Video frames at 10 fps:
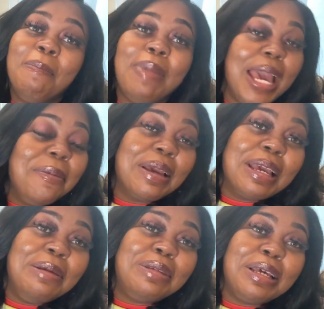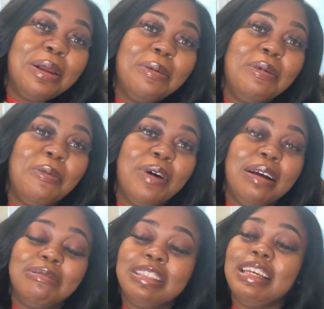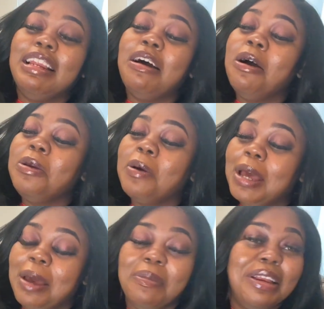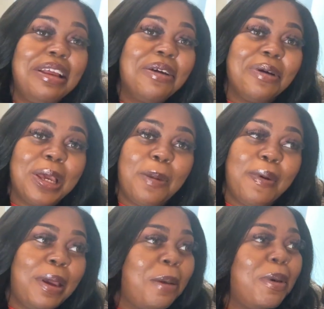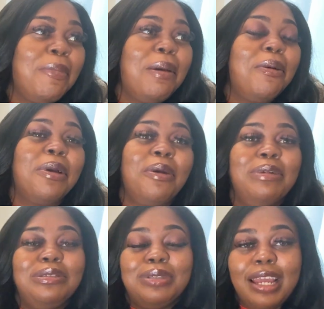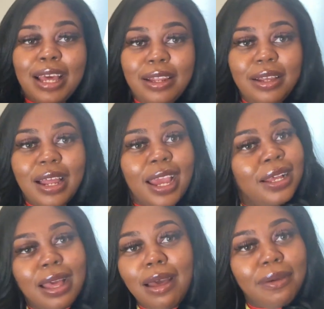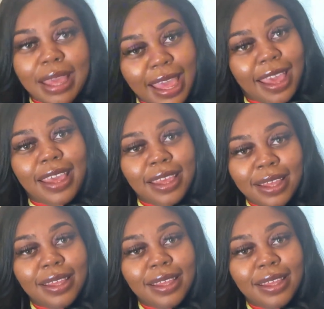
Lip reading: Baby, keep telling them what I'm saying. As long as you comment, they gonna keep paying me. Baby, I don't care what you think I look like. Okay.